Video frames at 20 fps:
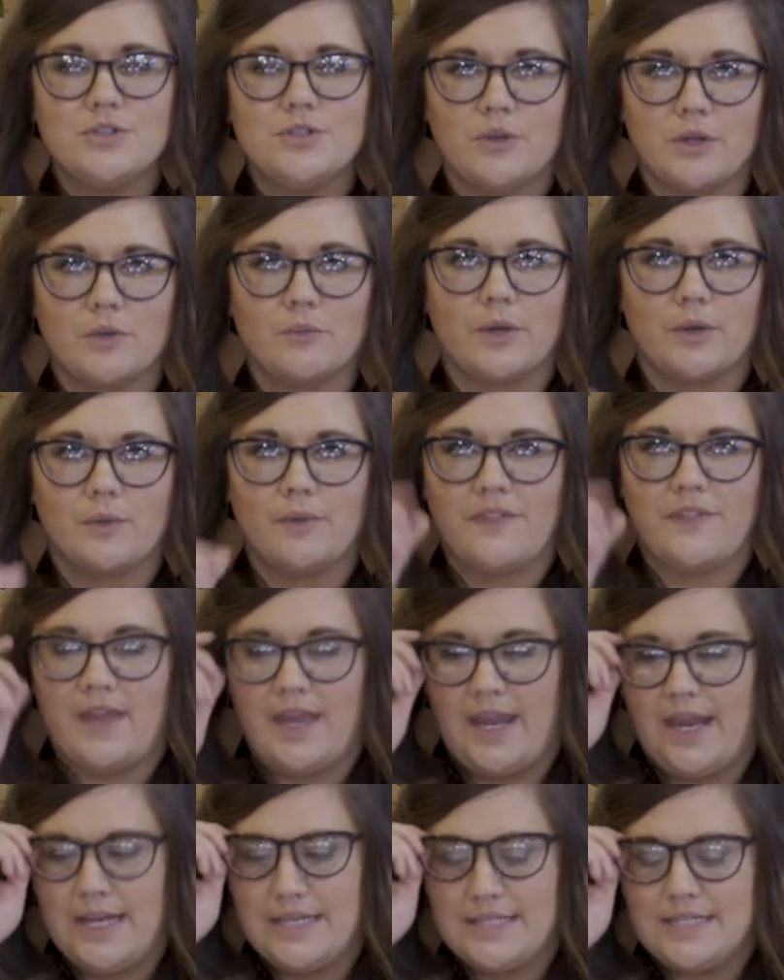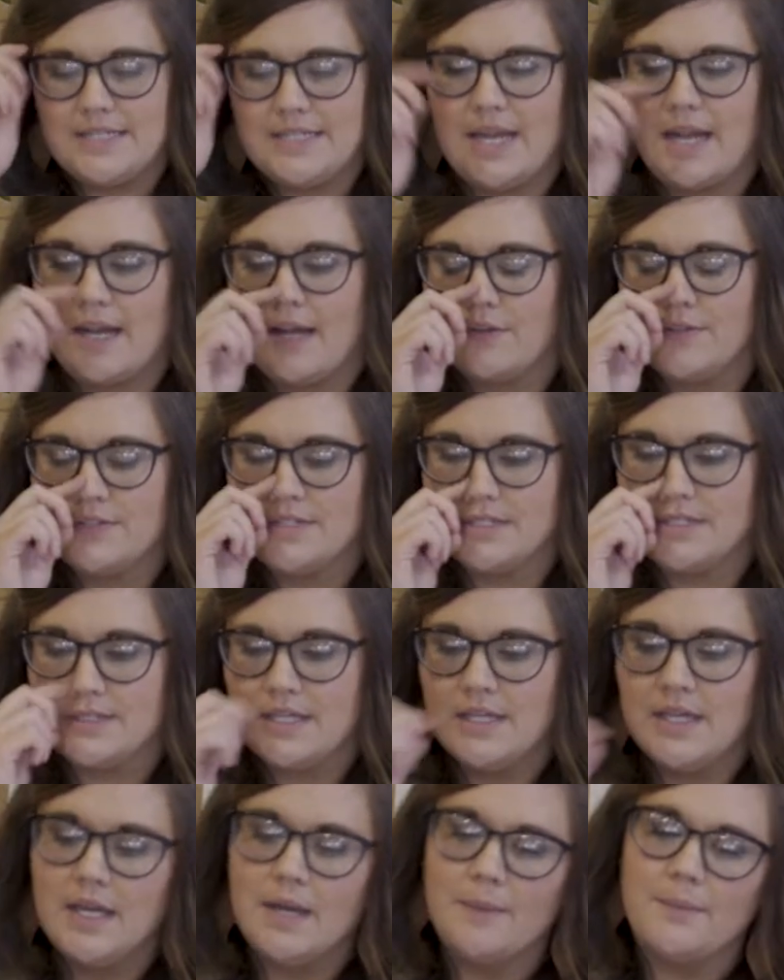You can work with 8 to 10 ounces,
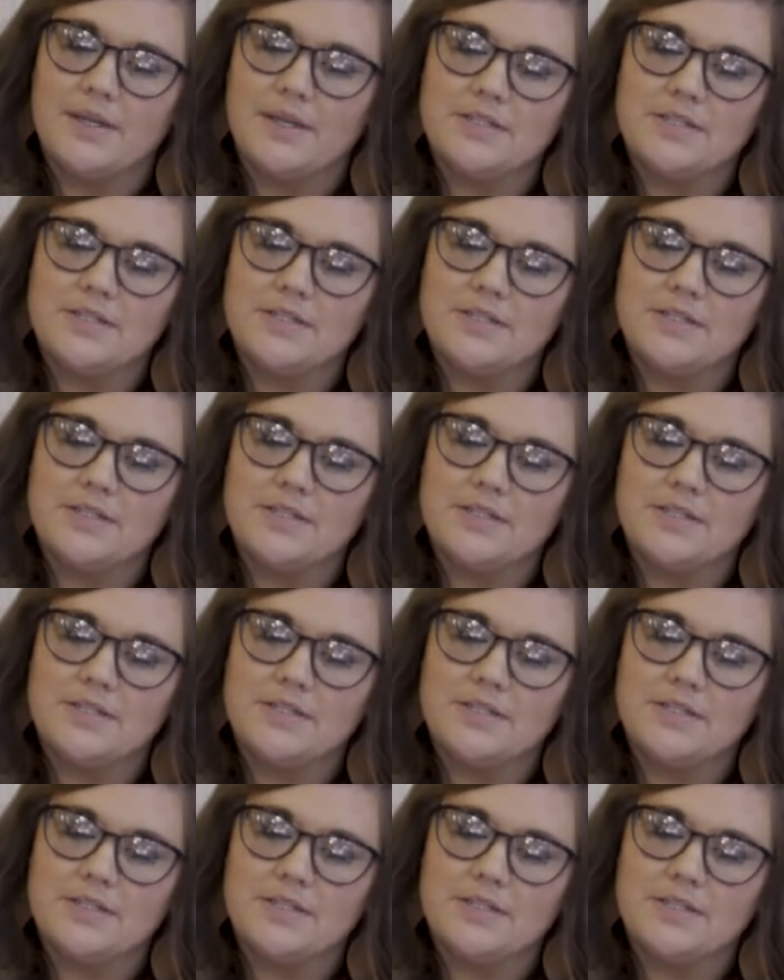but